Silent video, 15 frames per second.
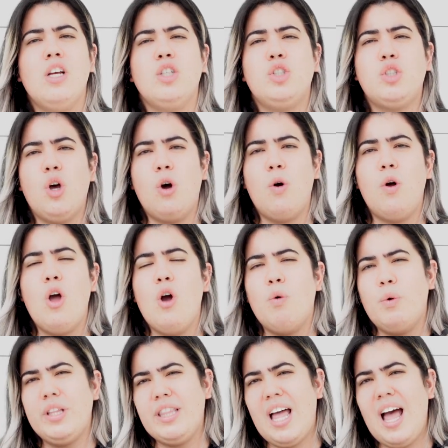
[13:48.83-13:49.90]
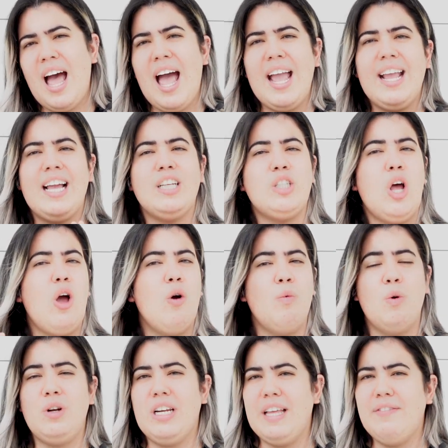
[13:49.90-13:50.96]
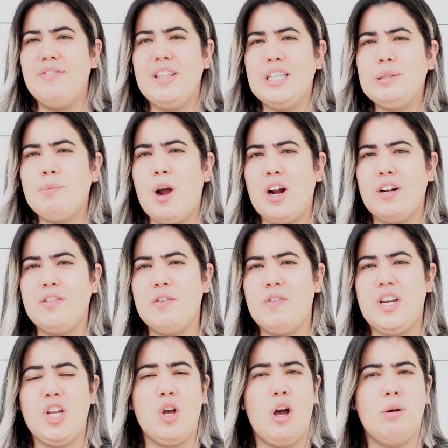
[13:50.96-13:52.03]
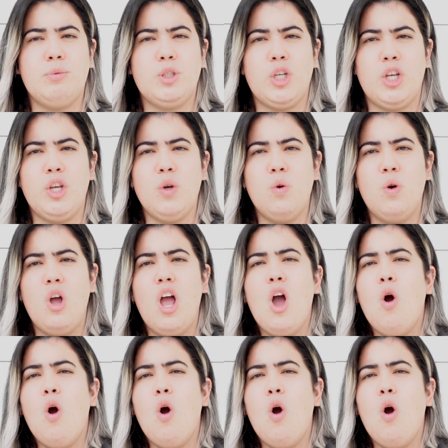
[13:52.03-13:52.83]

So with that, I guess we'll leave this part of the video up to you.